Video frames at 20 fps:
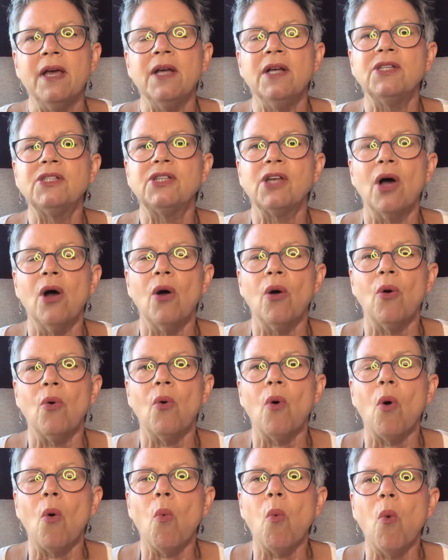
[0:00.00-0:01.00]

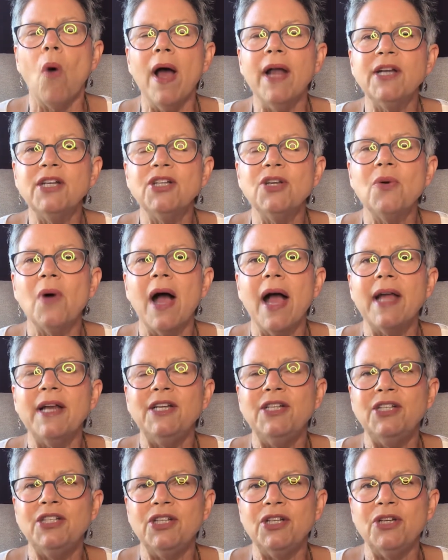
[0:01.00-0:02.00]
So what do I
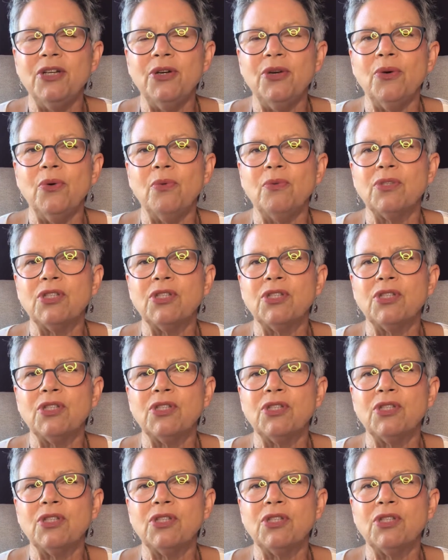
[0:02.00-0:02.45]
do?